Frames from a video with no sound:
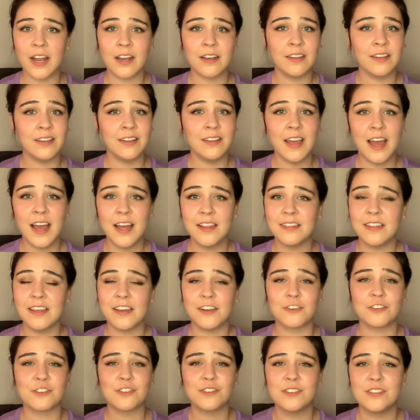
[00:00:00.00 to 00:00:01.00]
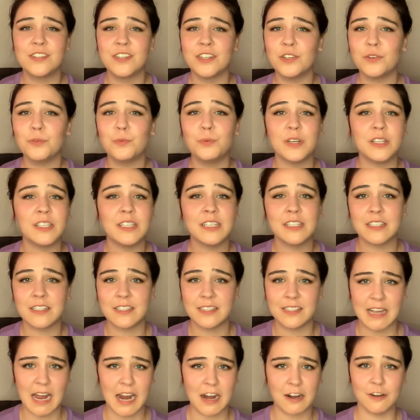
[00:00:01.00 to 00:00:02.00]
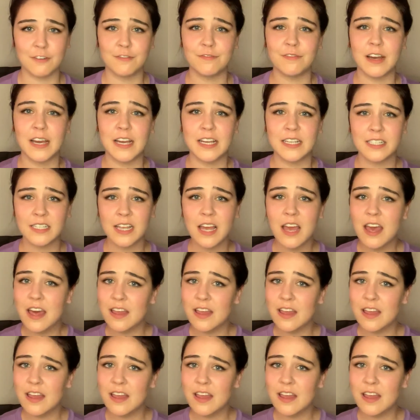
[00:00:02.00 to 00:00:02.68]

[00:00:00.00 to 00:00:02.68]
and yet they are still willing to sacrifice